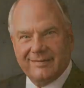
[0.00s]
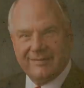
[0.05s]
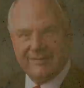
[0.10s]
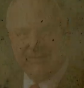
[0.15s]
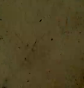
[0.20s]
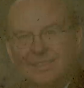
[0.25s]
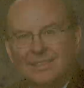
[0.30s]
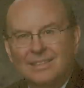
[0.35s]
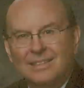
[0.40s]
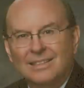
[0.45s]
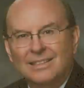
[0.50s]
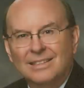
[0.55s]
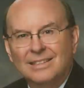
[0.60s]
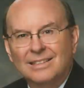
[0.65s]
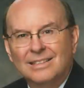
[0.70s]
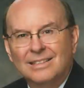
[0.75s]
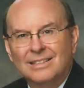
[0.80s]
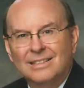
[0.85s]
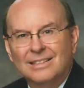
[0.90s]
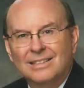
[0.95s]

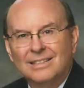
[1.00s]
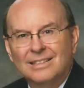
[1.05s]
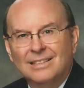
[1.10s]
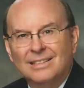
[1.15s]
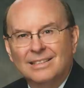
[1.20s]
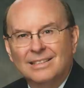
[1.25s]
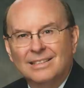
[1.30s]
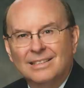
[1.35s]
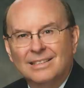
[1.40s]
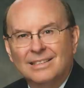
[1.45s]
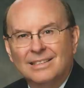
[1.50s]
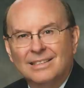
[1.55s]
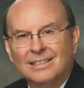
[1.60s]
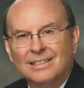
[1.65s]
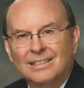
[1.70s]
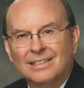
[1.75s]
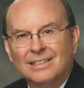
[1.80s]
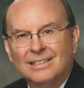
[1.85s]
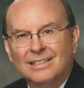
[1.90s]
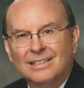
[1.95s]

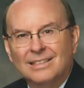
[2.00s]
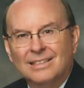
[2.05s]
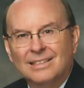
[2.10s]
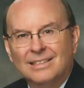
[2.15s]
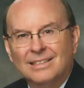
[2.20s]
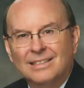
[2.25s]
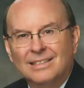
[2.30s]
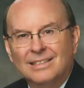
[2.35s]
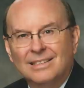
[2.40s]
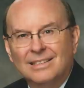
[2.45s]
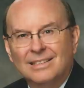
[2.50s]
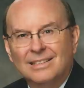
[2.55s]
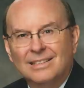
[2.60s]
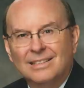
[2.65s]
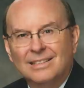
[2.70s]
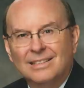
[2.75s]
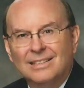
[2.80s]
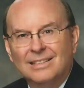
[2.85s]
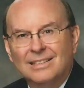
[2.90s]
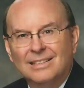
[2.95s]

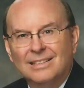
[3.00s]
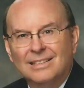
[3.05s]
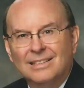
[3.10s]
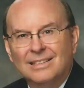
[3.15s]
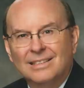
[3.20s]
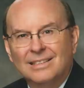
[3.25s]
[no speech]